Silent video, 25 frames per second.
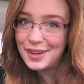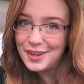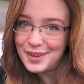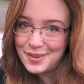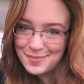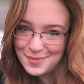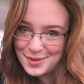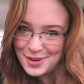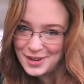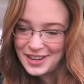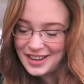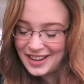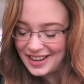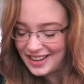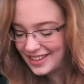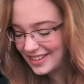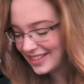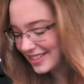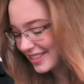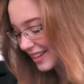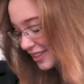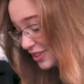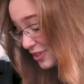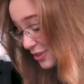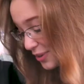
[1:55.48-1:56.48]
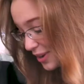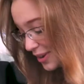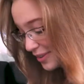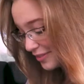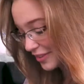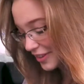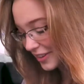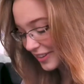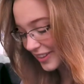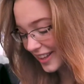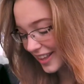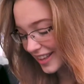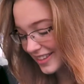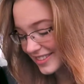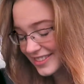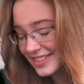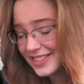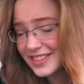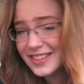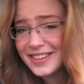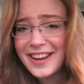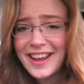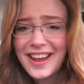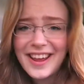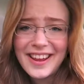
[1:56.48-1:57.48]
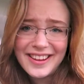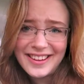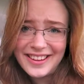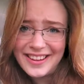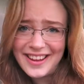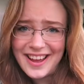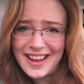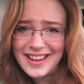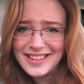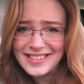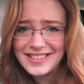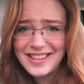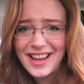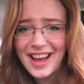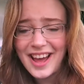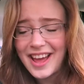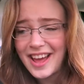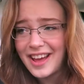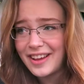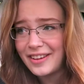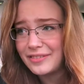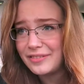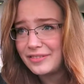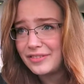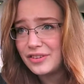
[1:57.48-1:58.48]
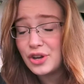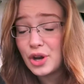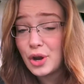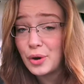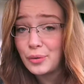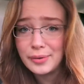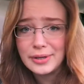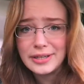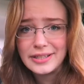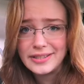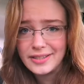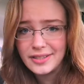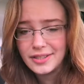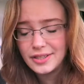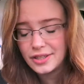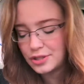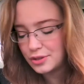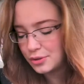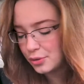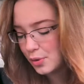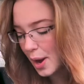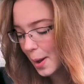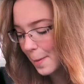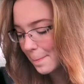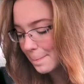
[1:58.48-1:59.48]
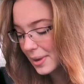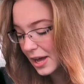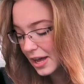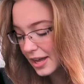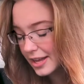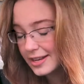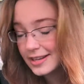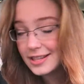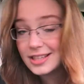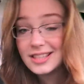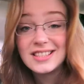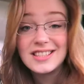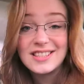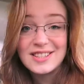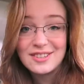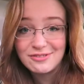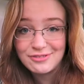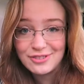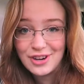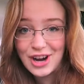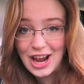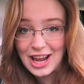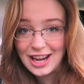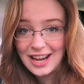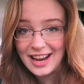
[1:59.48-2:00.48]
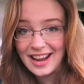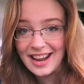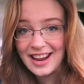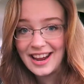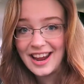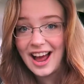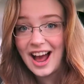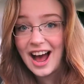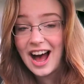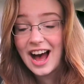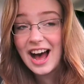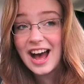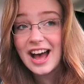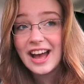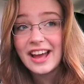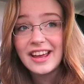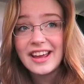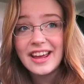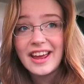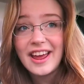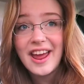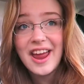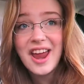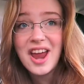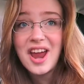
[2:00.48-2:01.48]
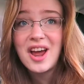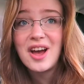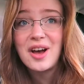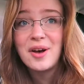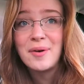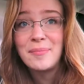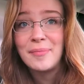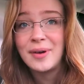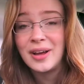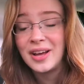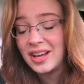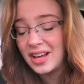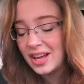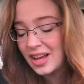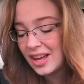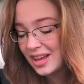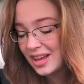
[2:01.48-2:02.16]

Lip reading: Good morning. Do I feel classy today? Yes, I have no reason to, but it is a Friday. I am